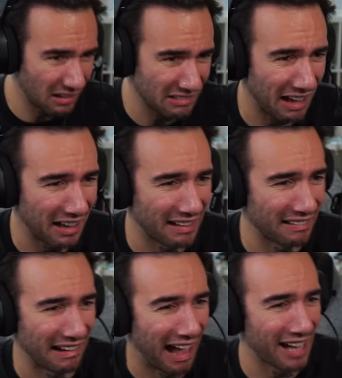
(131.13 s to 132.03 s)
I got I got
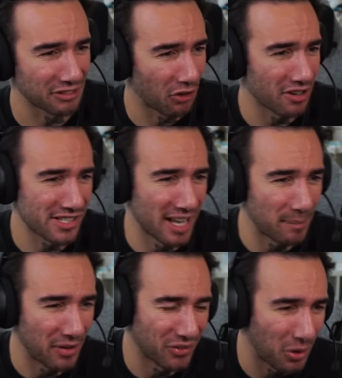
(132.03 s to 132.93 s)
like hot dogs down
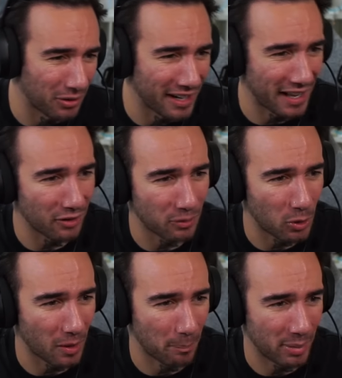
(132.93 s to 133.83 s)
my throat right now from
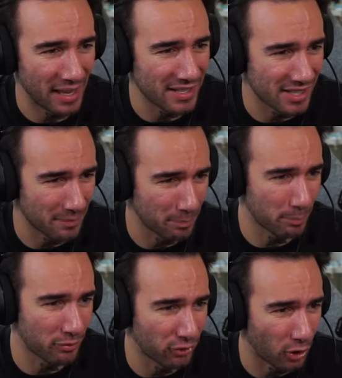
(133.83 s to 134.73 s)
all the pigs and
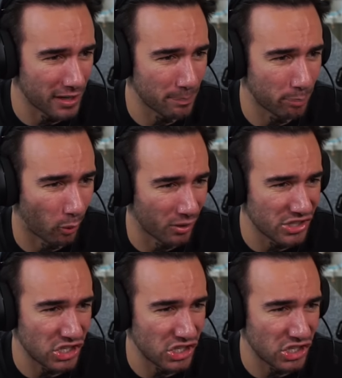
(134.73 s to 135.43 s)
furry porn